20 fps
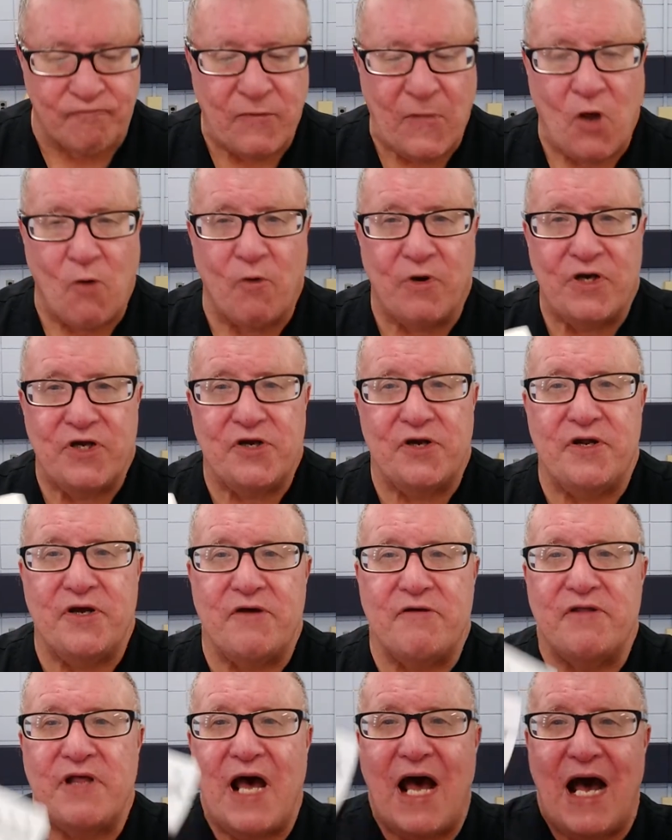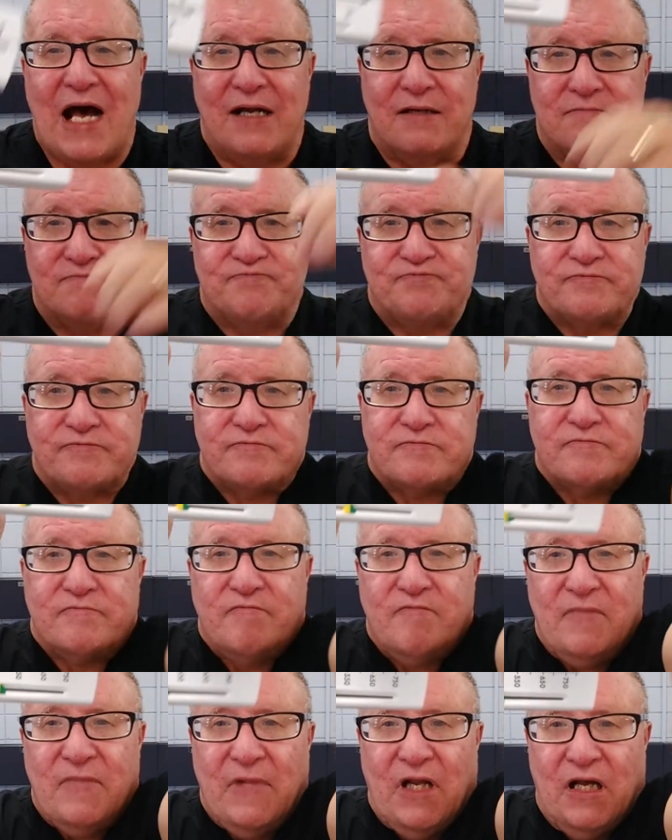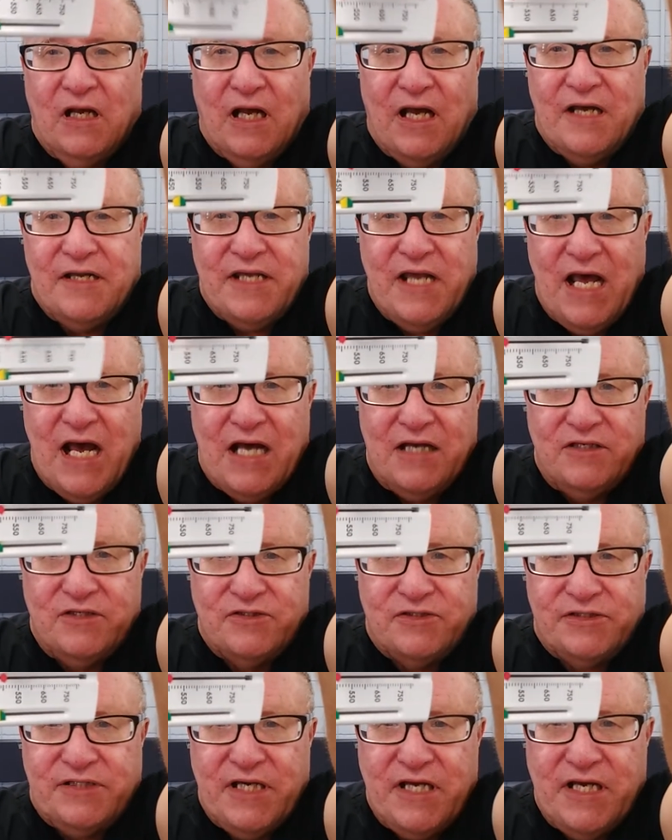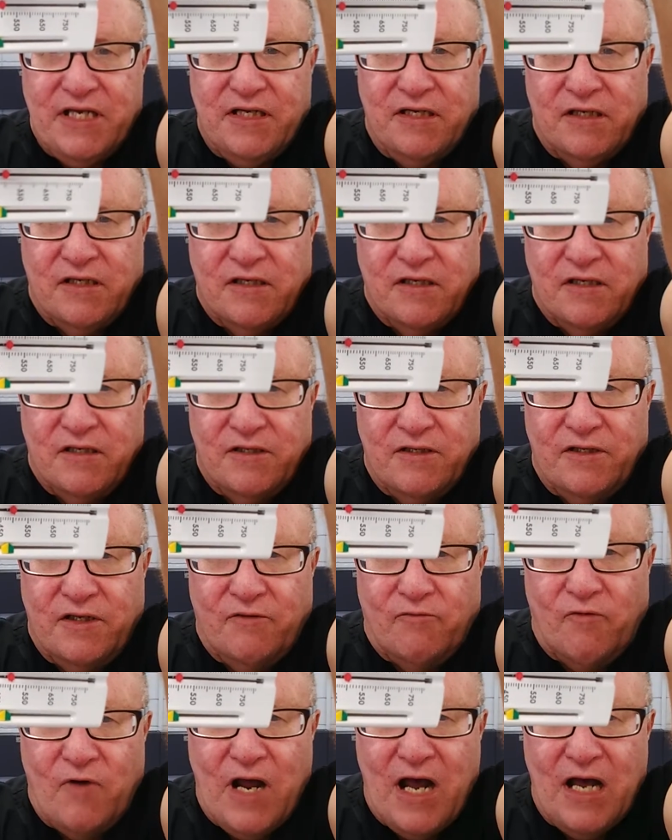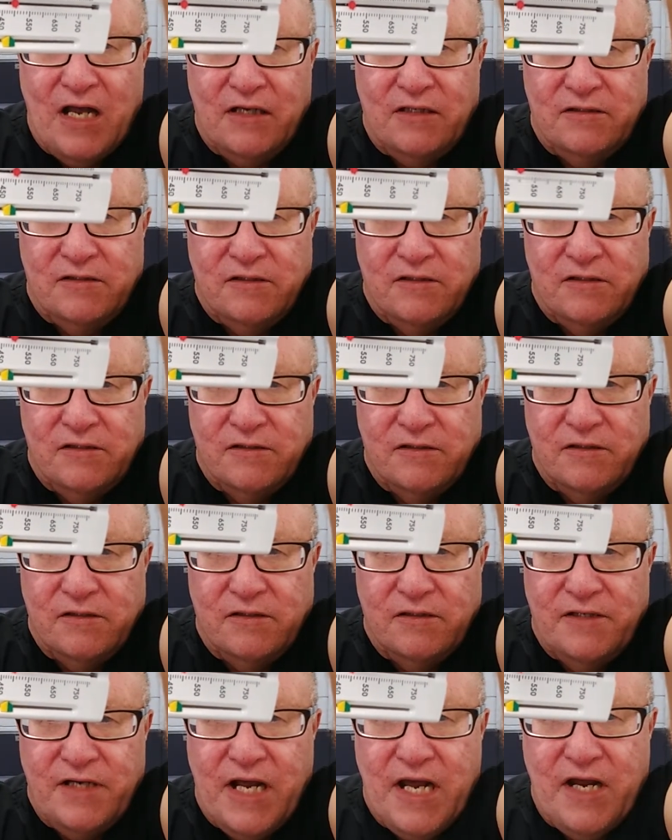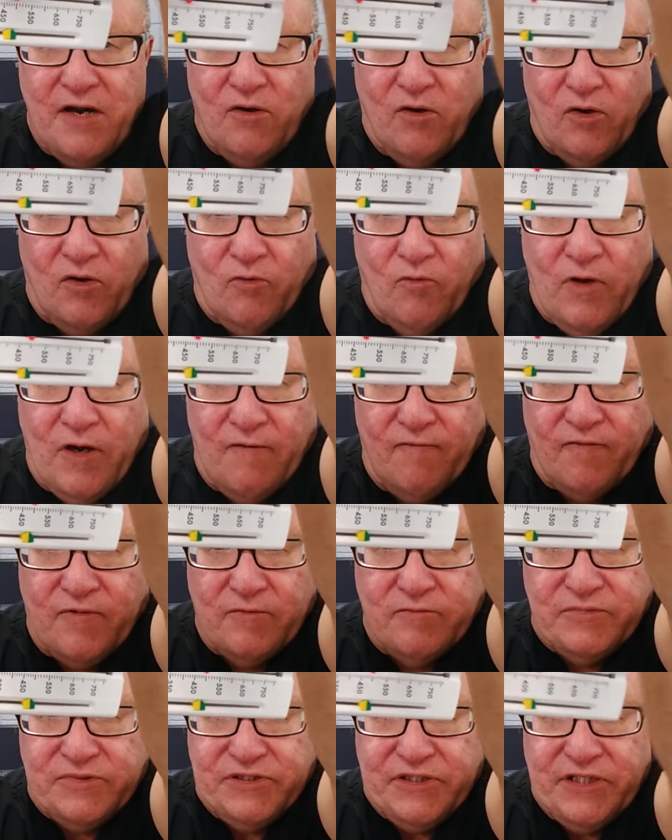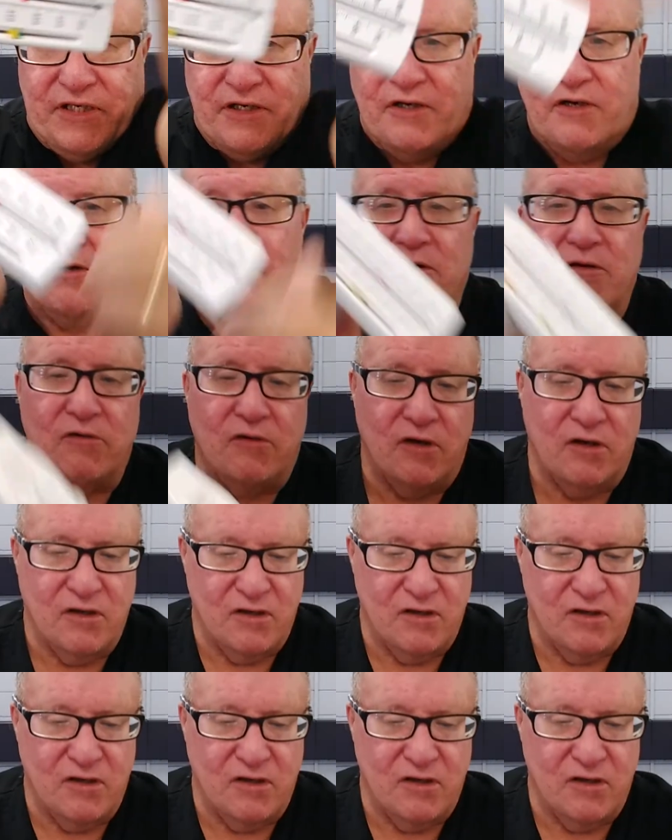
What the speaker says: When you do that, again, you see the red needle went from 0